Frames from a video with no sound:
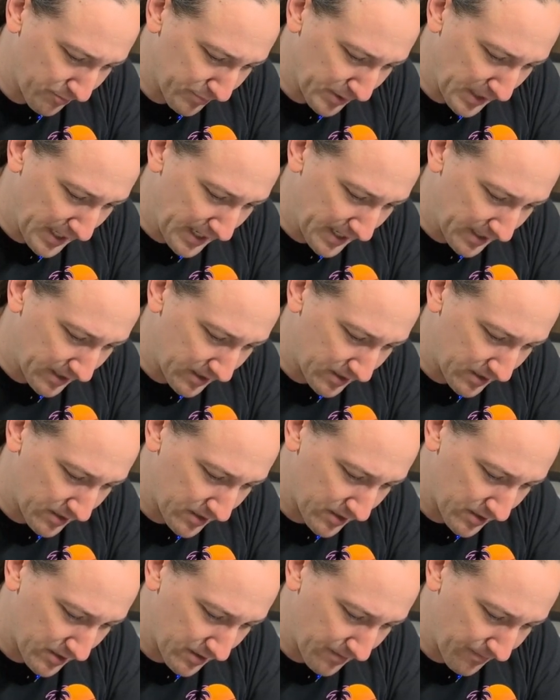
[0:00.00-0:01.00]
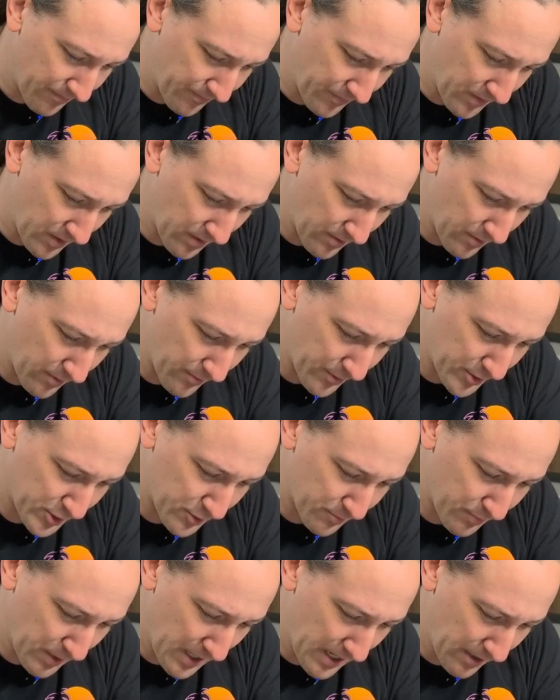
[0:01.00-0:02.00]
black and a bunch
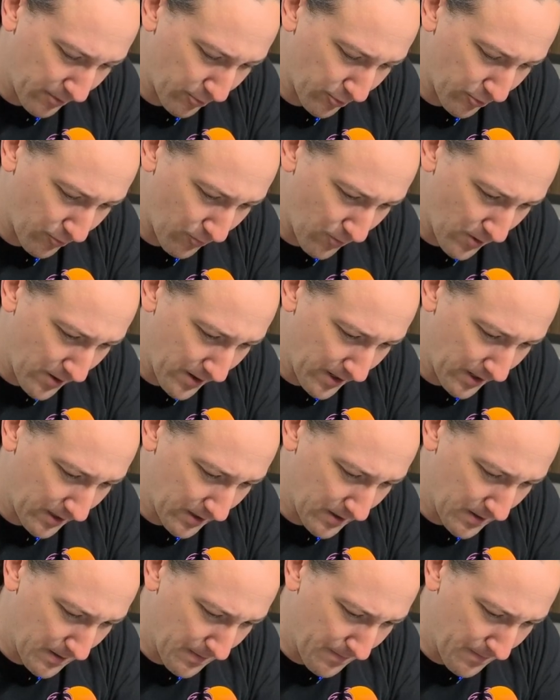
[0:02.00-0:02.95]
of black with white.